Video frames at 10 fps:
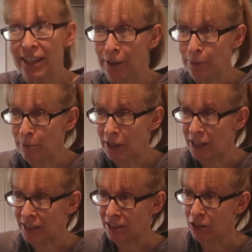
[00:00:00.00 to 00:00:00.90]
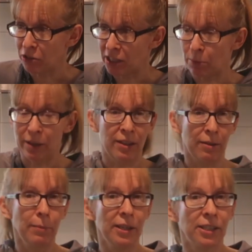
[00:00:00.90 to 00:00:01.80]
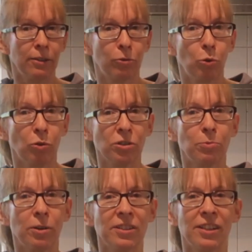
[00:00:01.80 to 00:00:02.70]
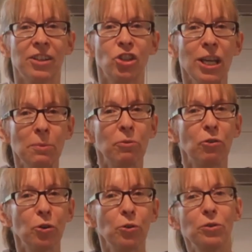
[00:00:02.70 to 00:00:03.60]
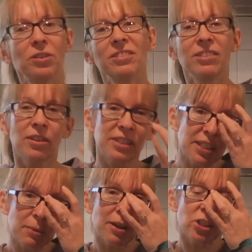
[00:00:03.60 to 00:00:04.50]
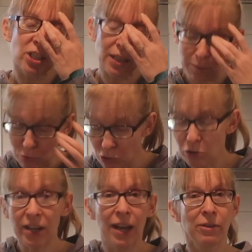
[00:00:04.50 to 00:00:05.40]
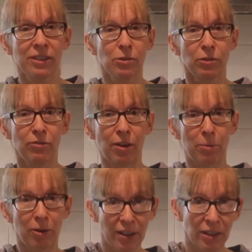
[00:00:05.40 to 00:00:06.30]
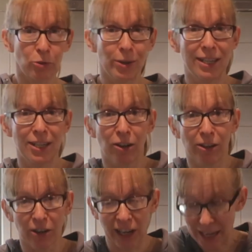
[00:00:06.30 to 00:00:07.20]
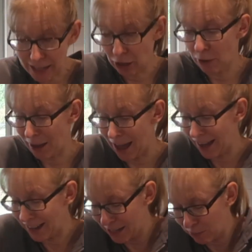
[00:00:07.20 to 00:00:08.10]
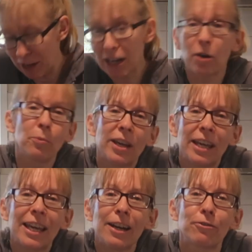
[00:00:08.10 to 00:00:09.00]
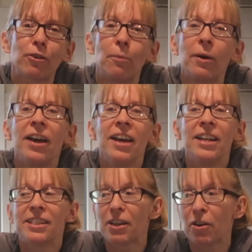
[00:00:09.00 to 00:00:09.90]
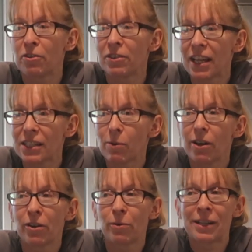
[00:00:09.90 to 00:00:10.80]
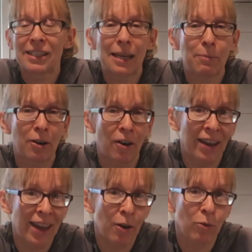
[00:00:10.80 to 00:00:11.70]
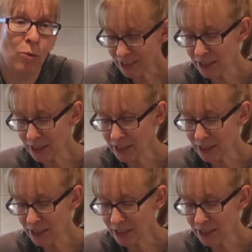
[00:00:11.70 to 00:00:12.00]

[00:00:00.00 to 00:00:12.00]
It used to be that mince of course was a cheap food, not so much anymore. Now it's sort of up around the $20 a kilo mark, depending on where you get it from. So that's why I always keep an eye out.